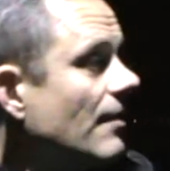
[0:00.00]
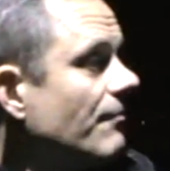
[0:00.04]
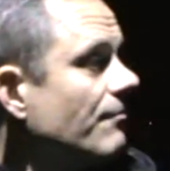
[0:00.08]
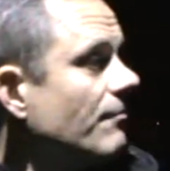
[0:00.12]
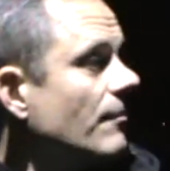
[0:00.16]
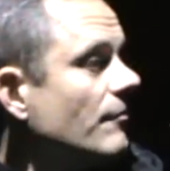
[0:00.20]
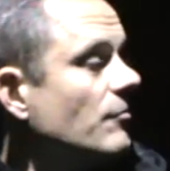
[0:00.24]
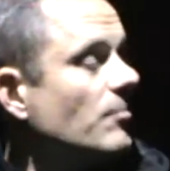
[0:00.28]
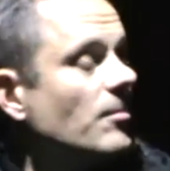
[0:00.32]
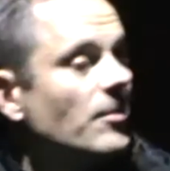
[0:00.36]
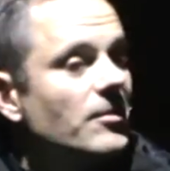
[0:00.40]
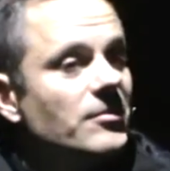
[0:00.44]
for
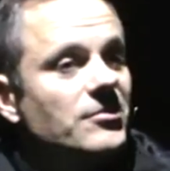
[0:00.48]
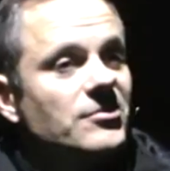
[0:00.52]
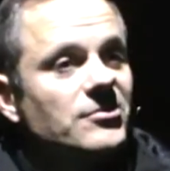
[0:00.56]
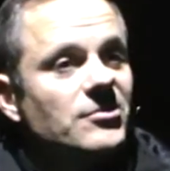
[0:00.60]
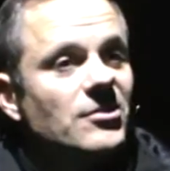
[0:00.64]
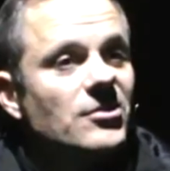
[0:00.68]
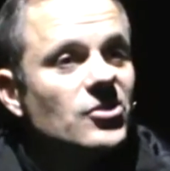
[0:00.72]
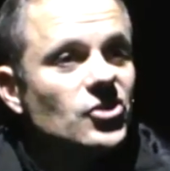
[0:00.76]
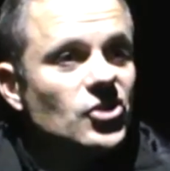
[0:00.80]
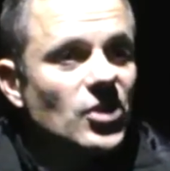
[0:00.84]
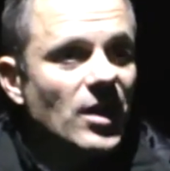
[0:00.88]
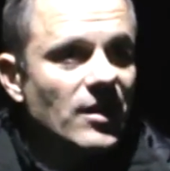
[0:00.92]
everybody to see.
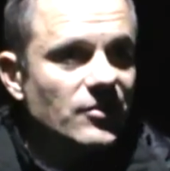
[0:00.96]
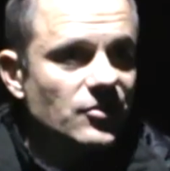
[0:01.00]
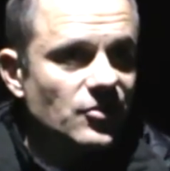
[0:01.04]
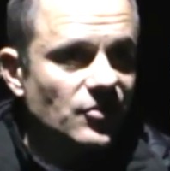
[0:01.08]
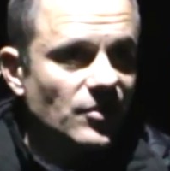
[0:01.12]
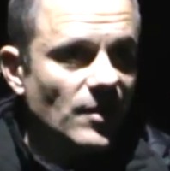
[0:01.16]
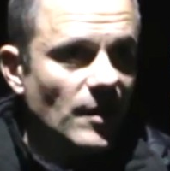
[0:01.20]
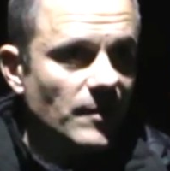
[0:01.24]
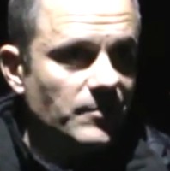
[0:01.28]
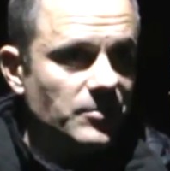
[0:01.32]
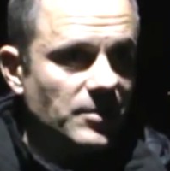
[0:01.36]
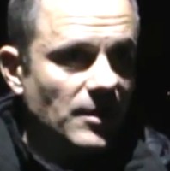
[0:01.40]
The change of
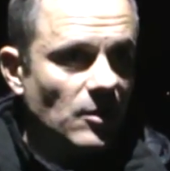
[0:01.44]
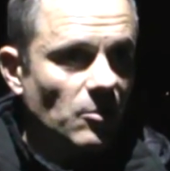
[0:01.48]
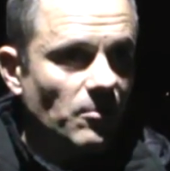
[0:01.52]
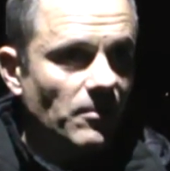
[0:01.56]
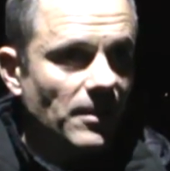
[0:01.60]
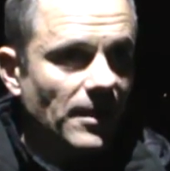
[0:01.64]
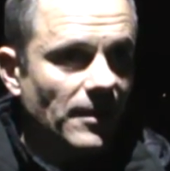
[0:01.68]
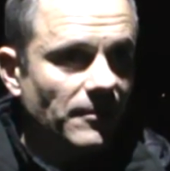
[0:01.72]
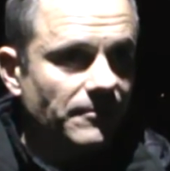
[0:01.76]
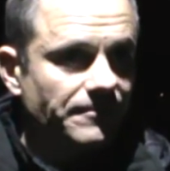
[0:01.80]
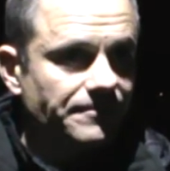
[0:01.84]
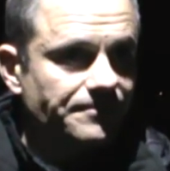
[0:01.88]
shapes help
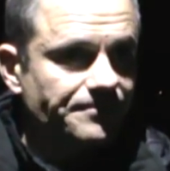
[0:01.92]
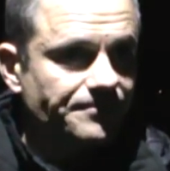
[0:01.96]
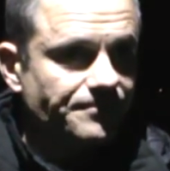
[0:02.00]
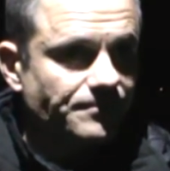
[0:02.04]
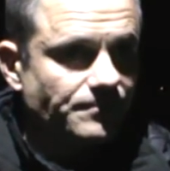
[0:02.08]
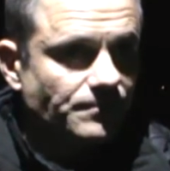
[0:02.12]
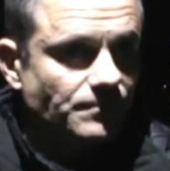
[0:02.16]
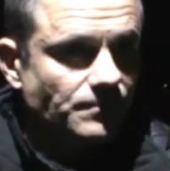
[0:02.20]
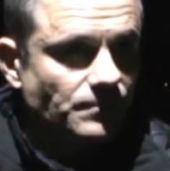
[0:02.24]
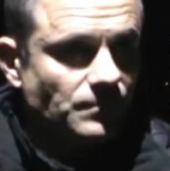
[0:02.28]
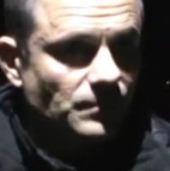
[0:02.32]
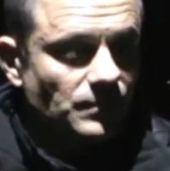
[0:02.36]
that,
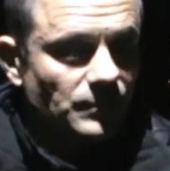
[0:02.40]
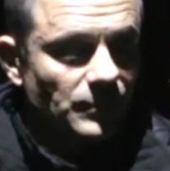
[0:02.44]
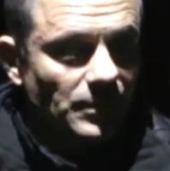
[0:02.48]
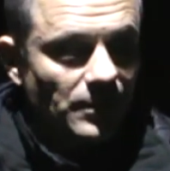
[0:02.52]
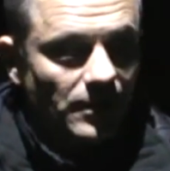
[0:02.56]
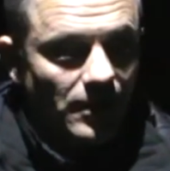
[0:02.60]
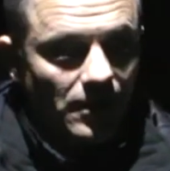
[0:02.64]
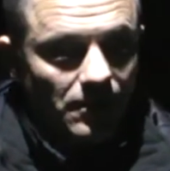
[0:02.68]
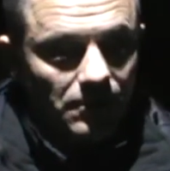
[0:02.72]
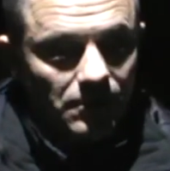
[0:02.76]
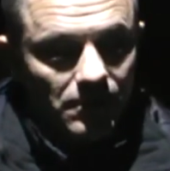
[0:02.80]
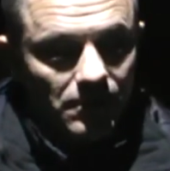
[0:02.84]
yeah. You know,